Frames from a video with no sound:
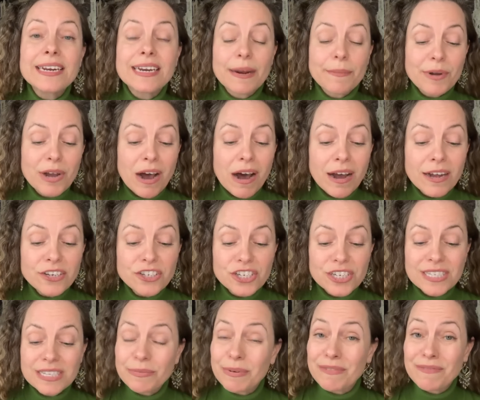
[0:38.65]
and I'm
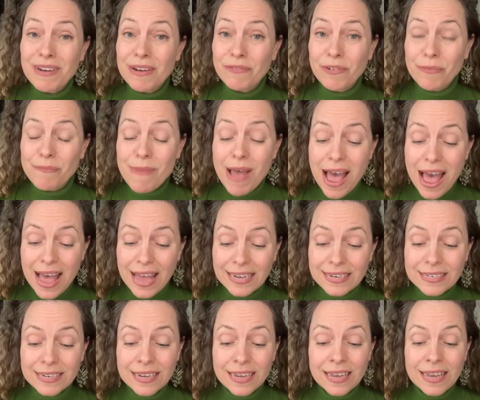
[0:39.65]
conscious that we've never
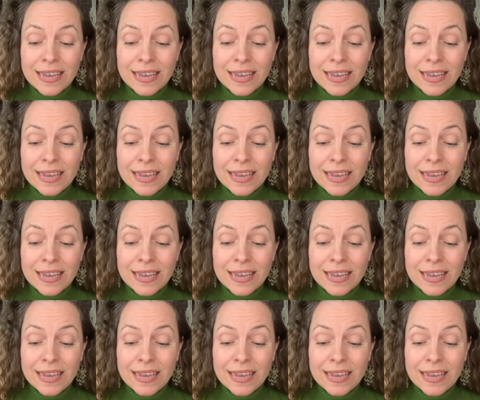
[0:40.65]
met.